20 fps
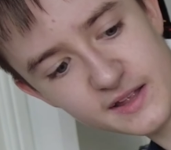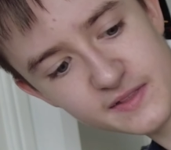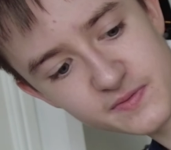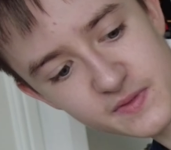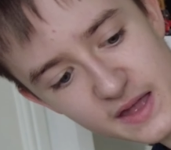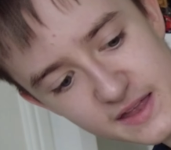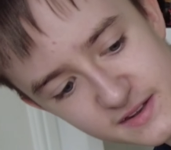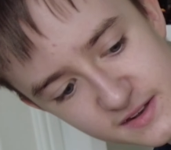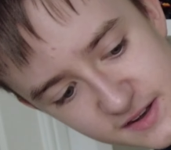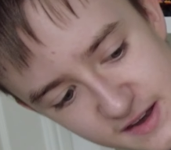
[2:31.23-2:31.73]

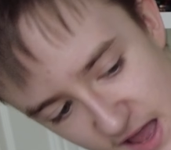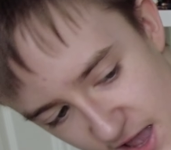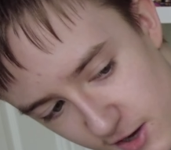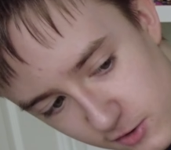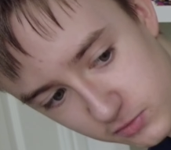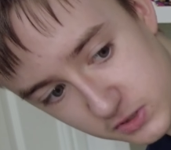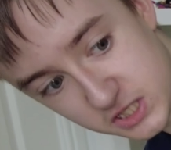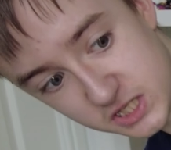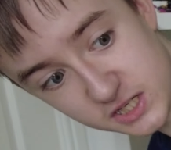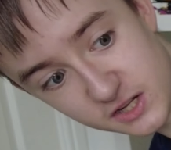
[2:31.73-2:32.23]
There's the
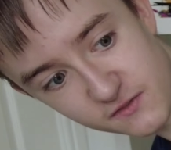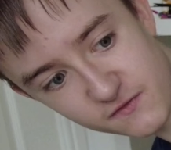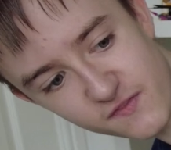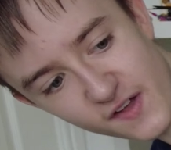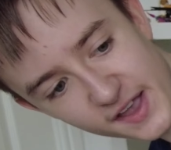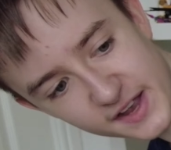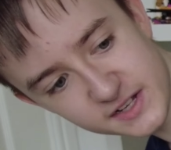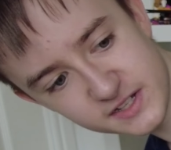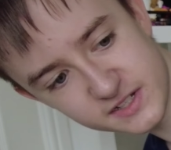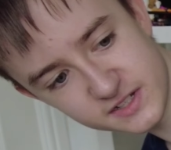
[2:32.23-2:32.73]
neck, which is a
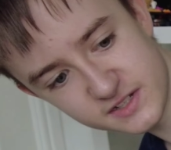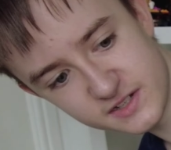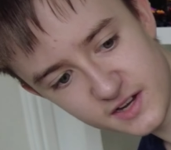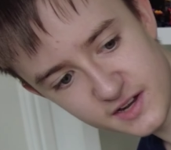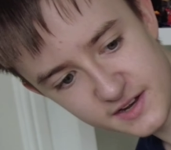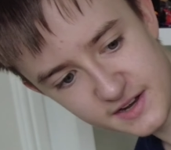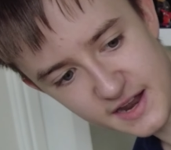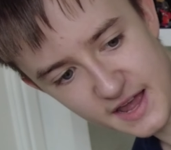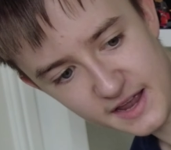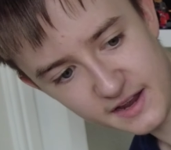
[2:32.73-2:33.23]
fixed
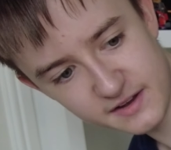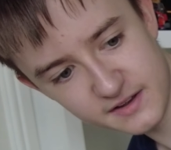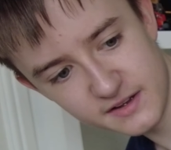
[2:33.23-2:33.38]
neck.